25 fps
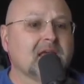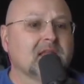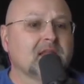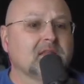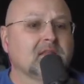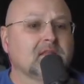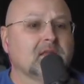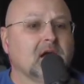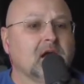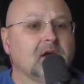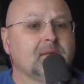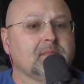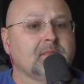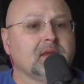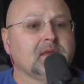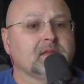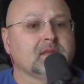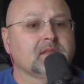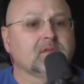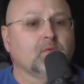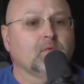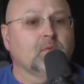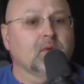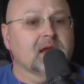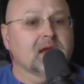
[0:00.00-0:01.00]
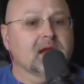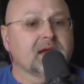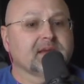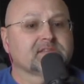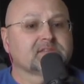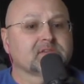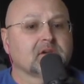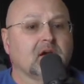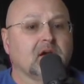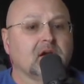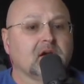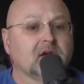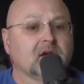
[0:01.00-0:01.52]
And I mean, the way I
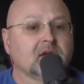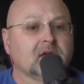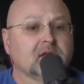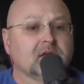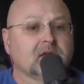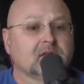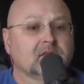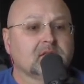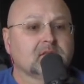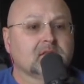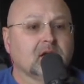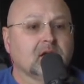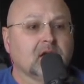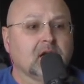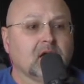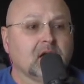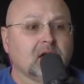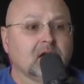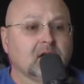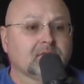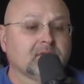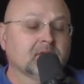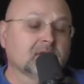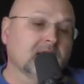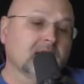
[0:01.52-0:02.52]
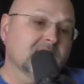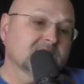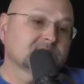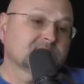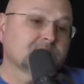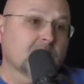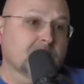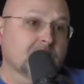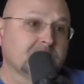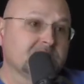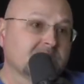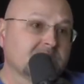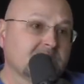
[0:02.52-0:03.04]
saw uh, the last
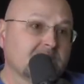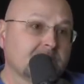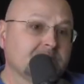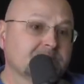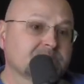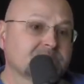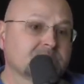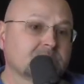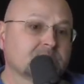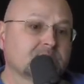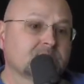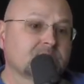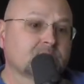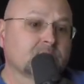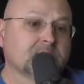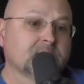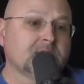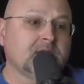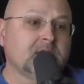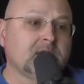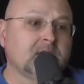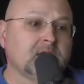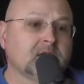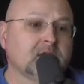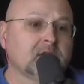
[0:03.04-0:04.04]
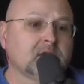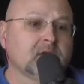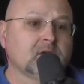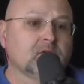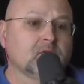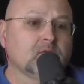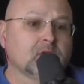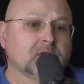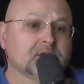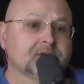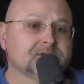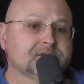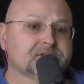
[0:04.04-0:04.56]
part we did, episode three,
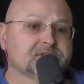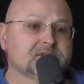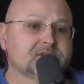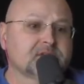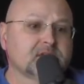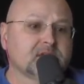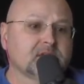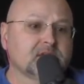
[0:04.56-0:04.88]
was